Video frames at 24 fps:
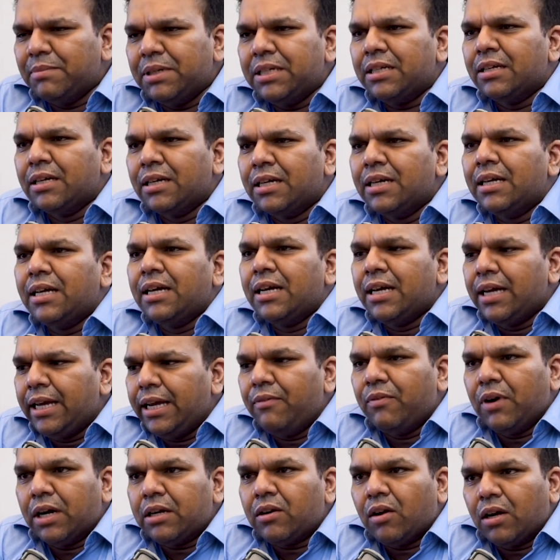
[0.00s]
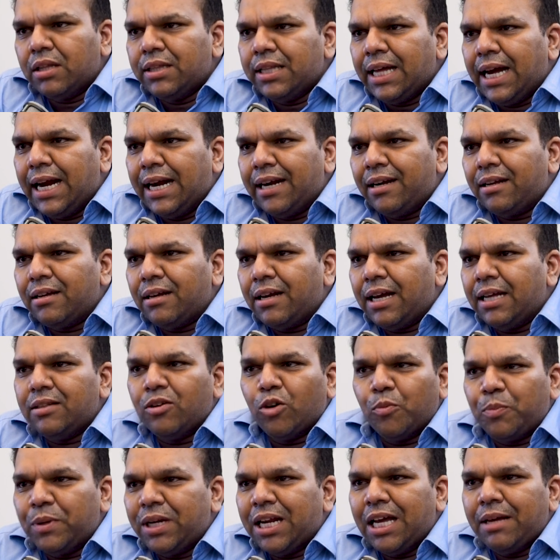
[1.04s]
but he worked on that. And the
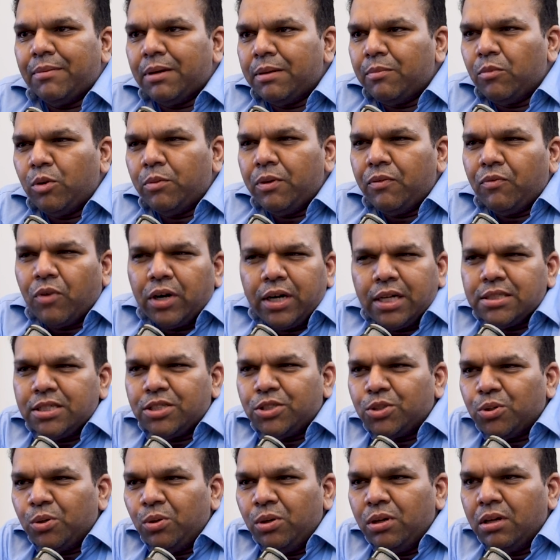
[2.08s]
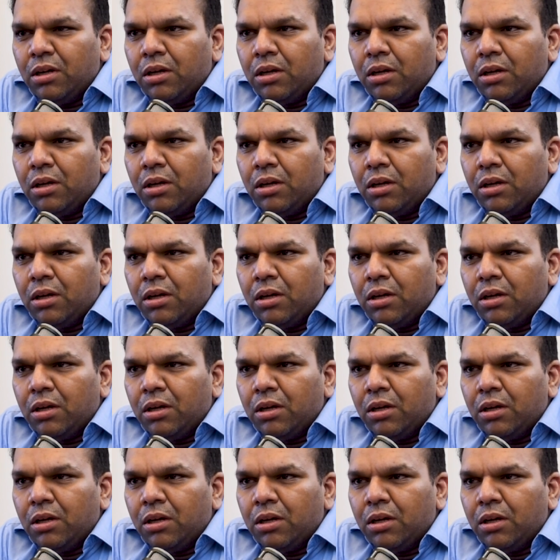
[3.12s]
Oppenheimer movie, what does it show?